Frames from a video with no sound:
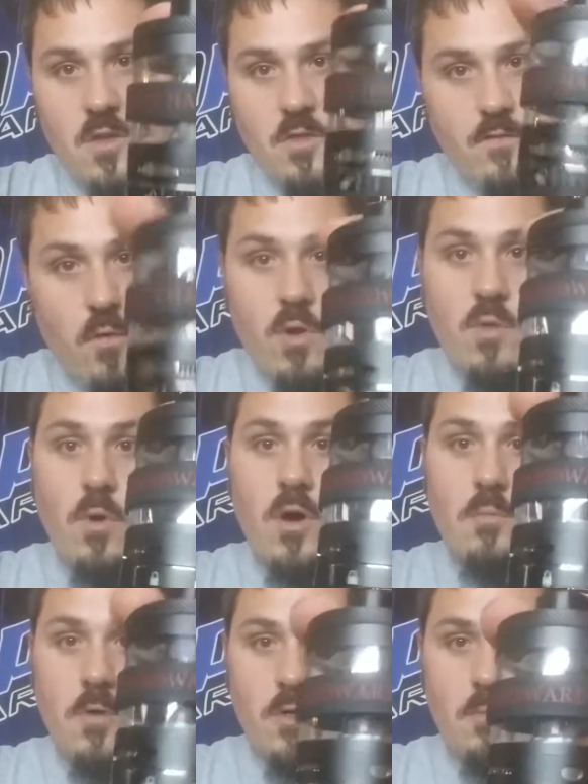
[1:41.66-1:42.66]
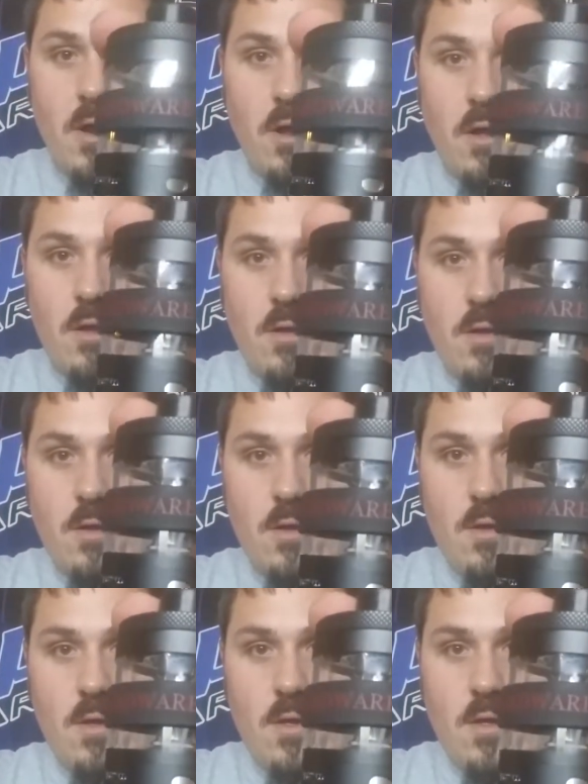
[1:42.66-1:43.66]
The 41 millimeter.
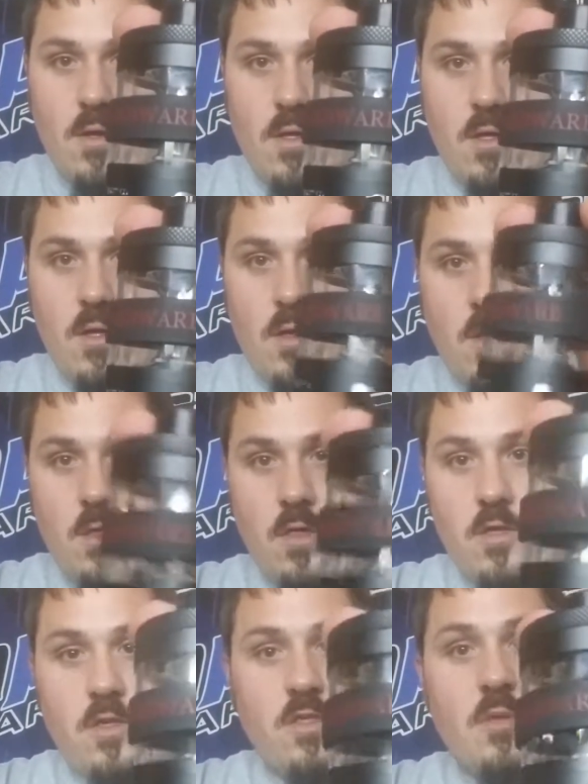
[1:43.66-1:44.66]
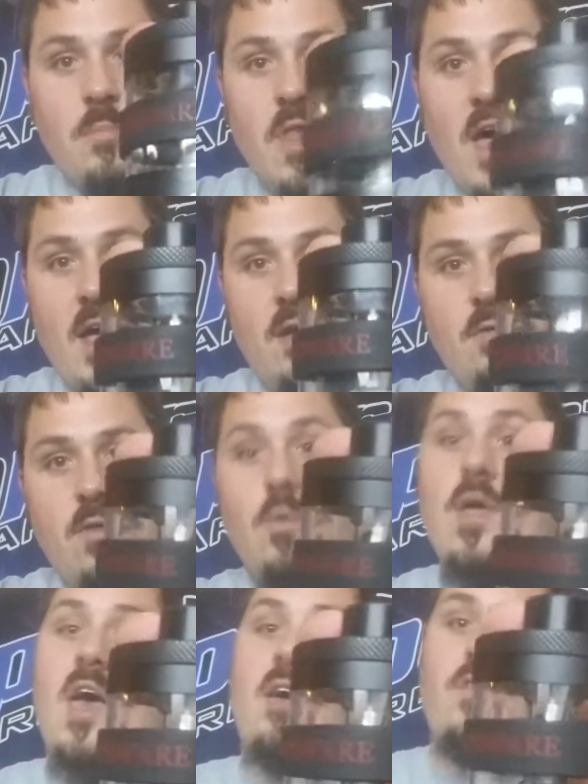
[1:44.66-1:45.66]
This is the black that
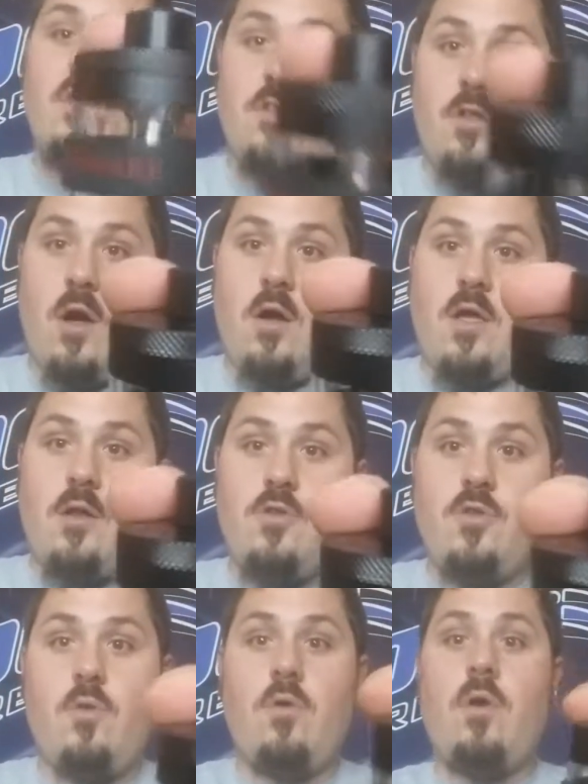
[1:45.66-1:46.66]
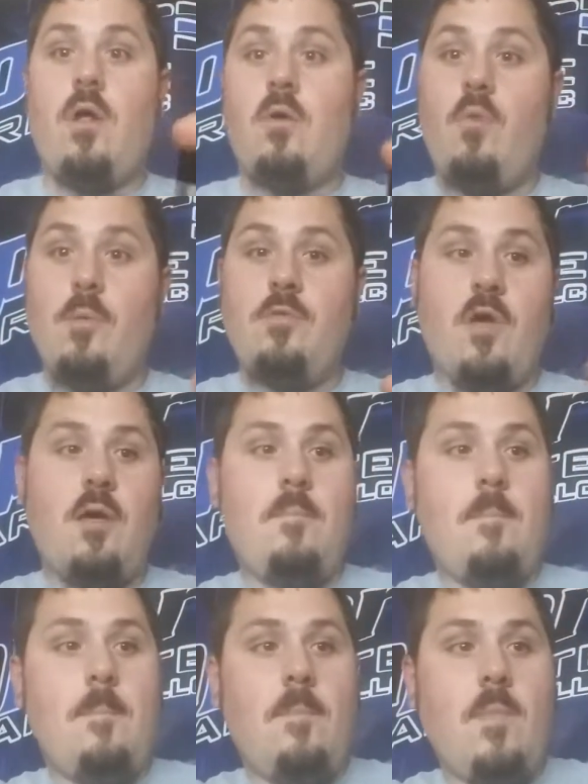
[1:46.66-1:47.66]
we have in stock at our store and on our website.
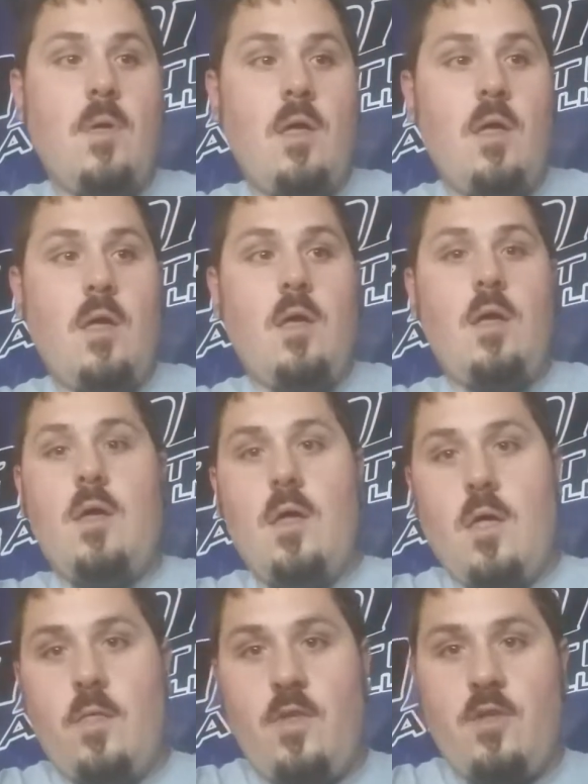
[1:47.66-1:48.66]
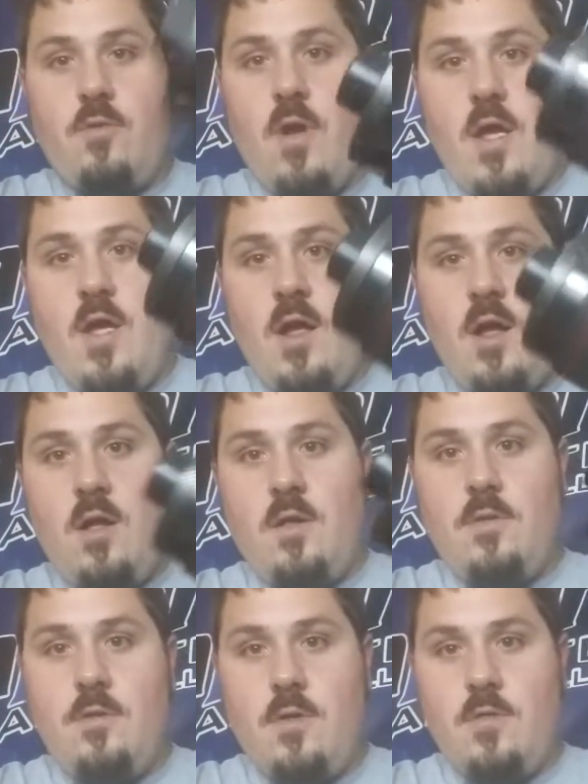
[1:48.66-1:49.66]
And this right here
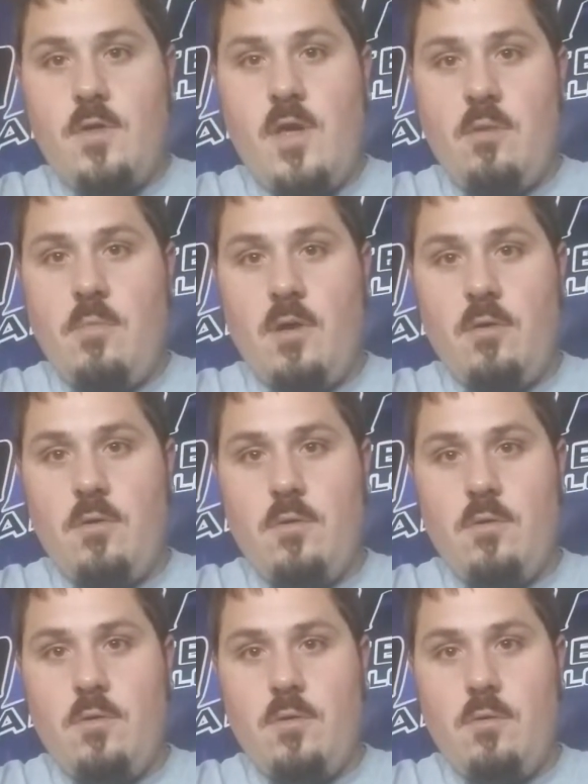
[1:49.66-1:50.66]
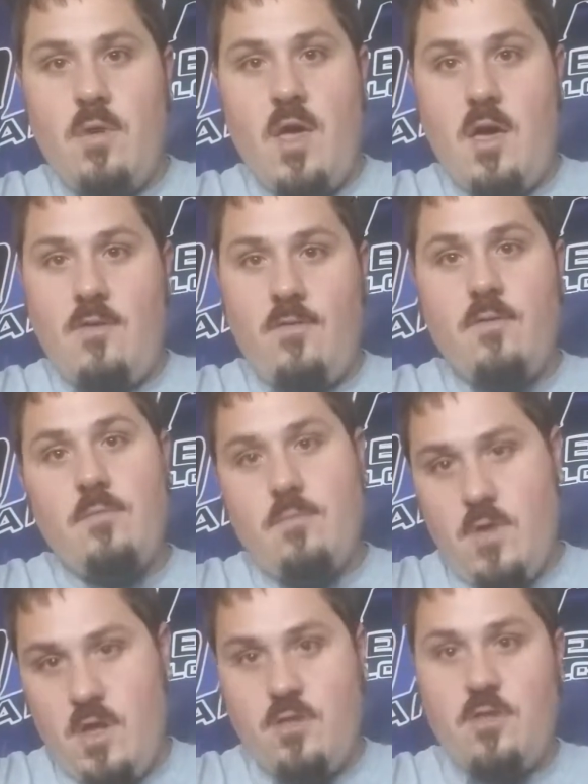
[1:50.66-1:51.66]
is the gunmetal that we have
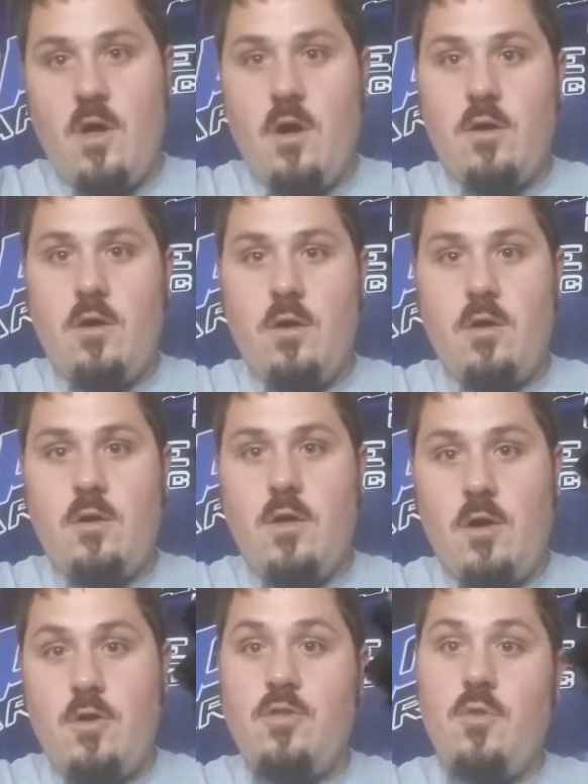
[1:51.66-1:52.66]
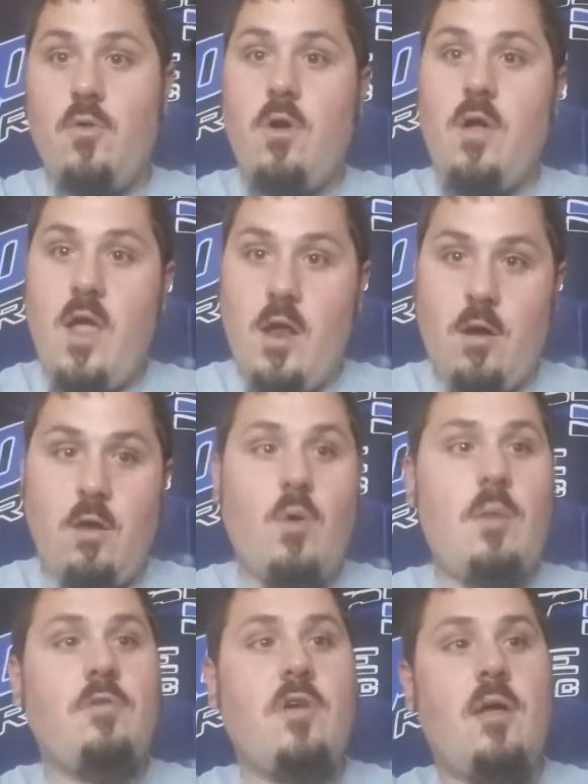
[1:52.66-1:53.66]
in stock in our store and on our
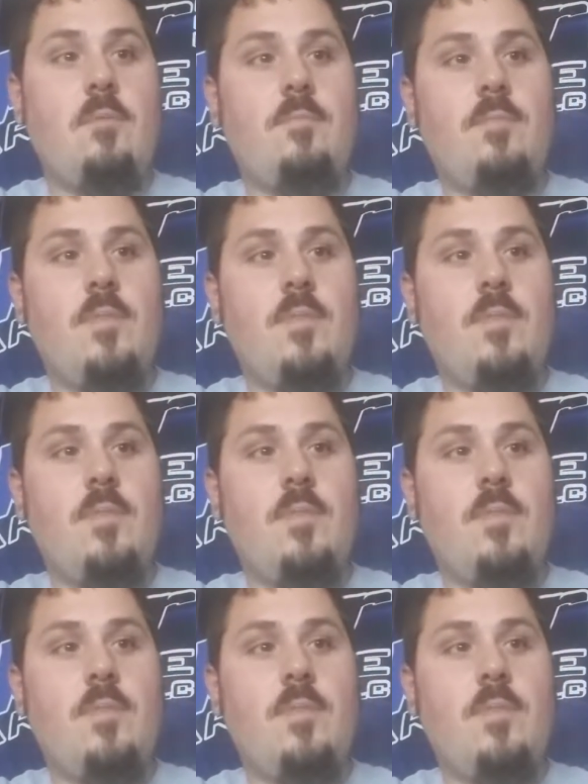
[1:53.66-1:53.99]
website.